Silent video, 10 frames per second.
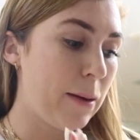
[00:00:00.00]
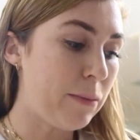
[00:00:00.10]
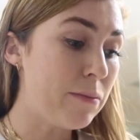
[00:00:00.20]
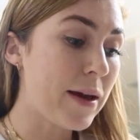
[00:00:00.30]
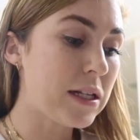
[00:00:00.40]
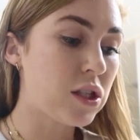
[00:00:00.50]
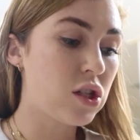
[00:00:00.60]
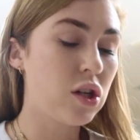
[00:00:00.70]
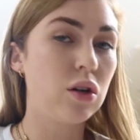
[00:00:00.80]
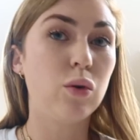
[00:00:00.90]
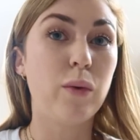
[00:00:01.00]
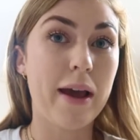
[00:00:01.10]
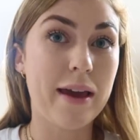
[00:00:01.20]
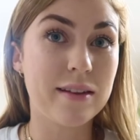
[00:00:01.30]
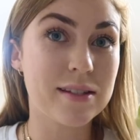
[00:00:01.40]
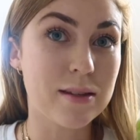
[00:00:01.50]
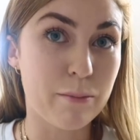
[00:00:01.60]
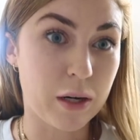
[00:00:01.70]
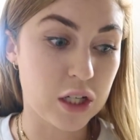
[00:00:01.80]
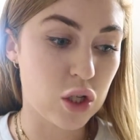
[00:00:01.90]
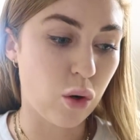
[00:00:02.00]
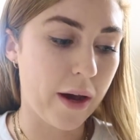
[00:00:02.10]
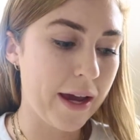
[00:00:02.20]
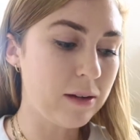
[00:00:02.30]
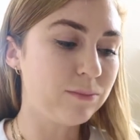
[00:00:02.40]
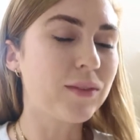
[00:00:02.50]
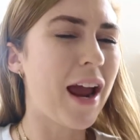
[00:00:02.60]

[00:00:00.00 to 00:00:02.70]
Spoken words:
bean paste stew with some bok choy.